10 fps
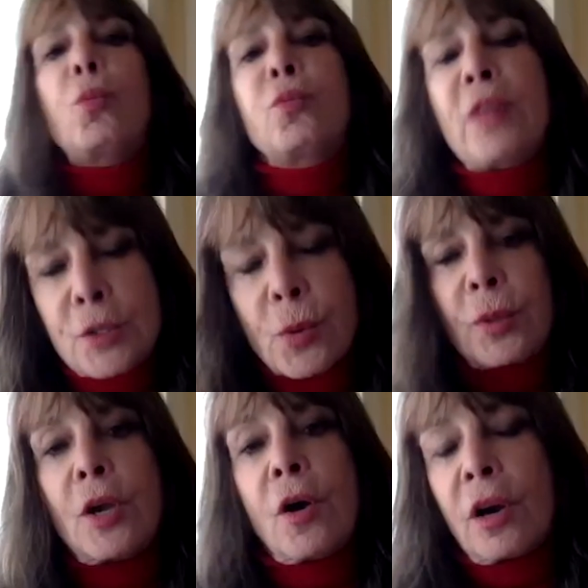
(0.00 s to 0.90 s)
that's what
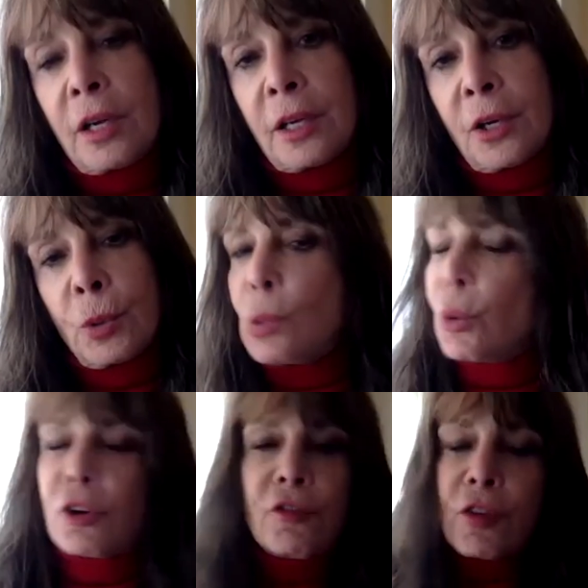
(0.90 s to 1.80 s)
we are we
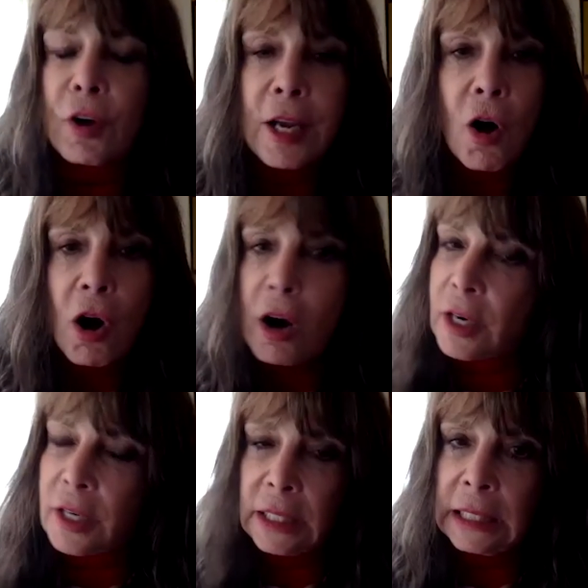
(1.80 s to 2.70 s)
work very
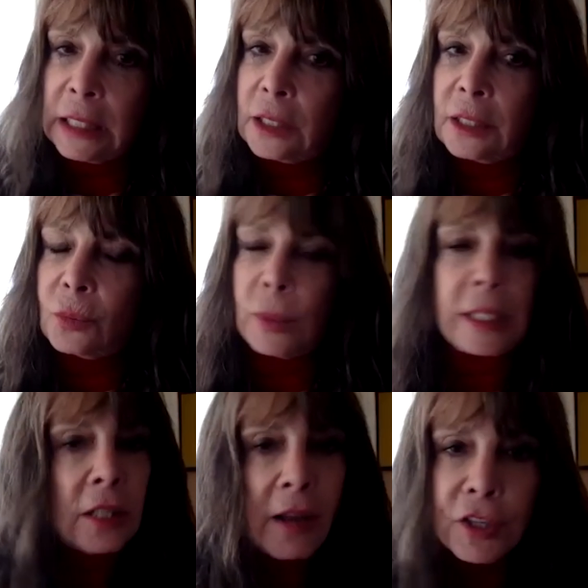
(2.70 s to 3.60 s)
hard we
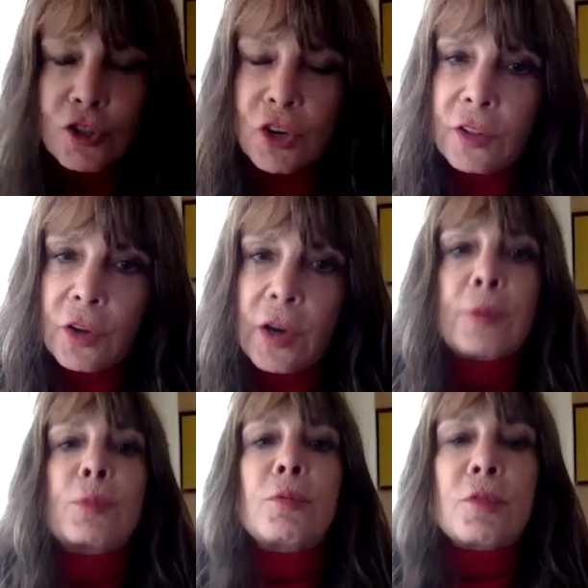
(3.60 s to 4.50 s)
love each other
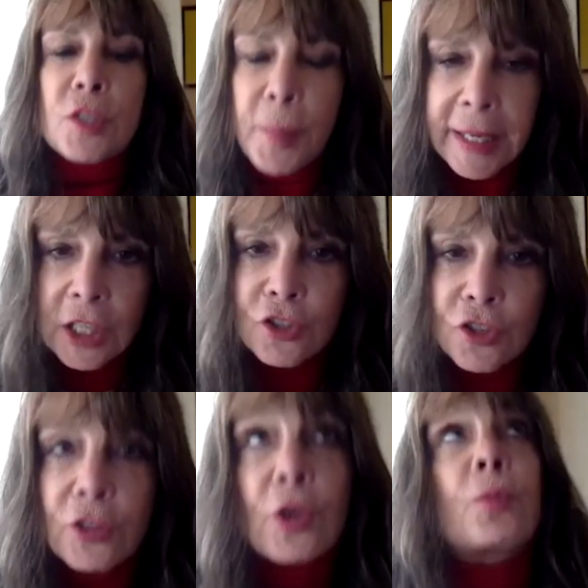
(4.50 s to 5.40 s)
and we respect each
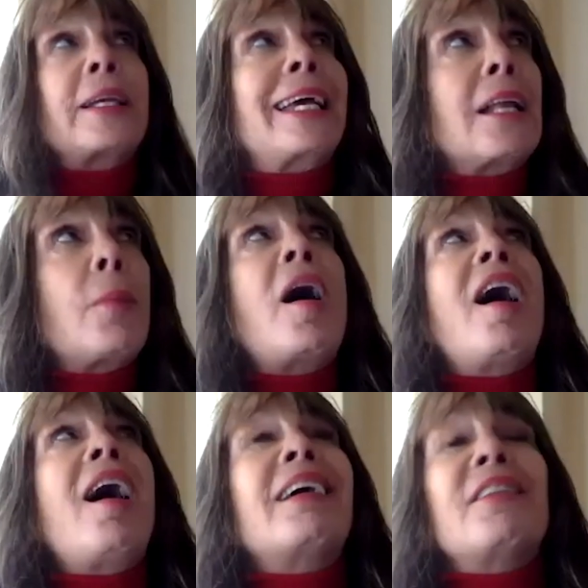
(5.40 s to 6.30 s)
other and we get up
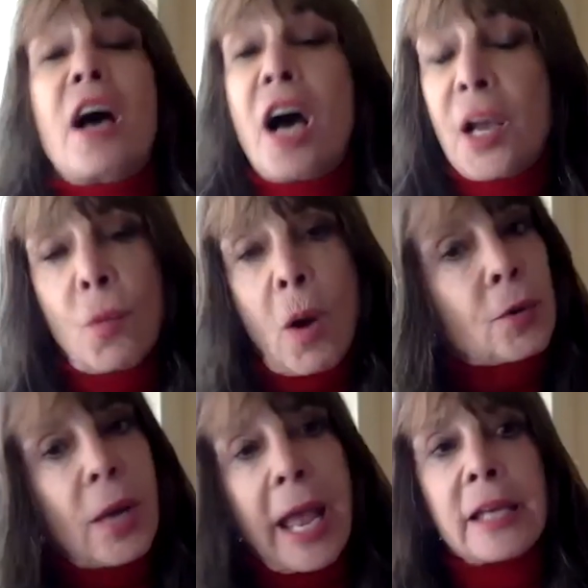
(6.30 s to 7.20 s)
high on the high wire
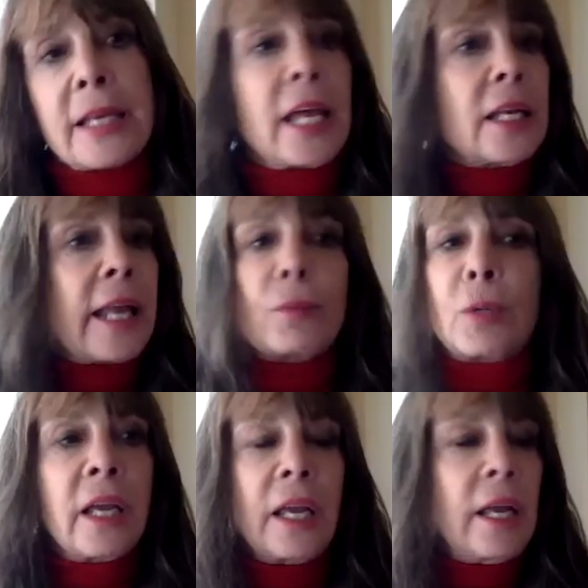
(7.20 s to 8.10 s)
and and and, and
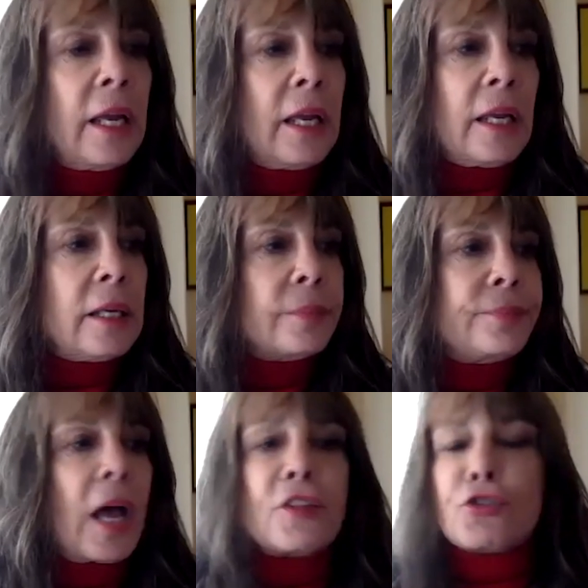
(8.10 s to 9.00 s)
we
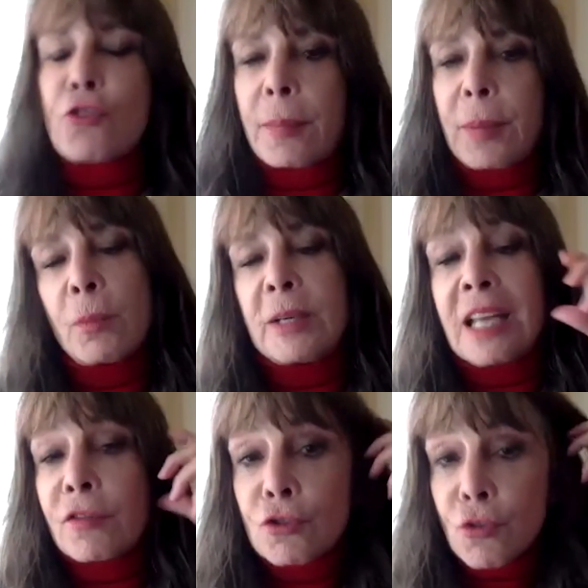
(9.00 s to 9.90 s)
on the trap and we
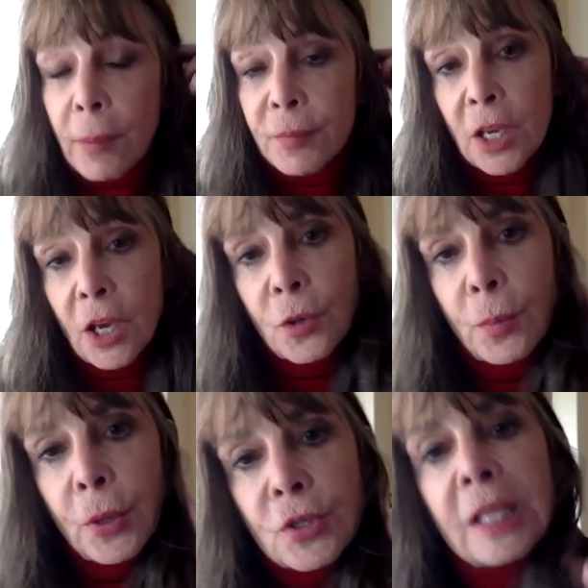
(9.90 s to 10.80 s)
never drop the other
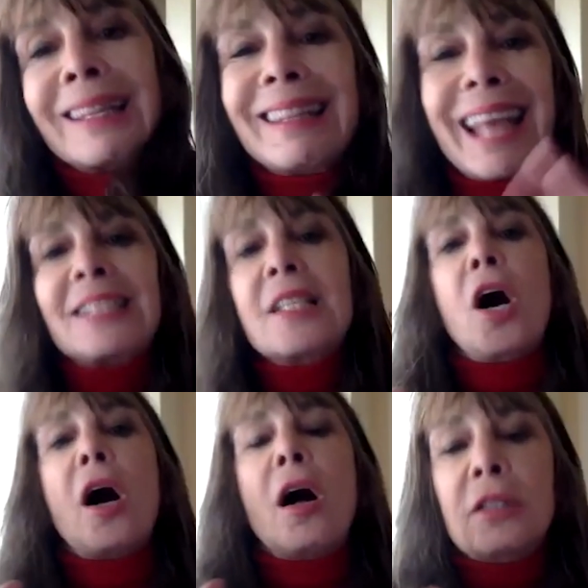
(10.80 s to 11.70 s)
person that's
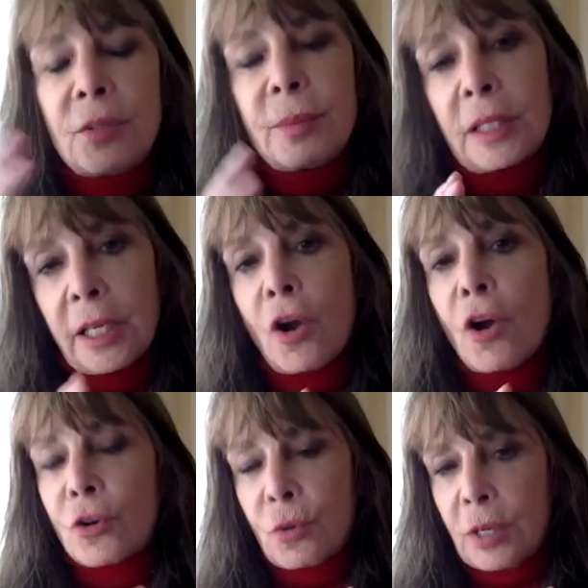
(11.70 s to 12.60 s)
ultimately
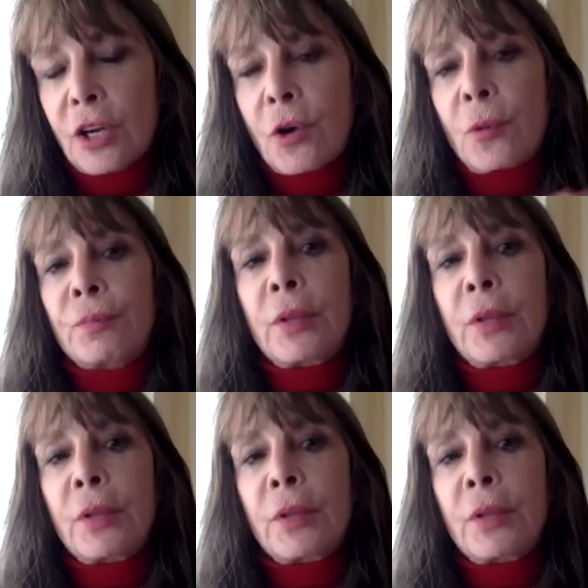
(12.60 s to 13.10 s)
our credo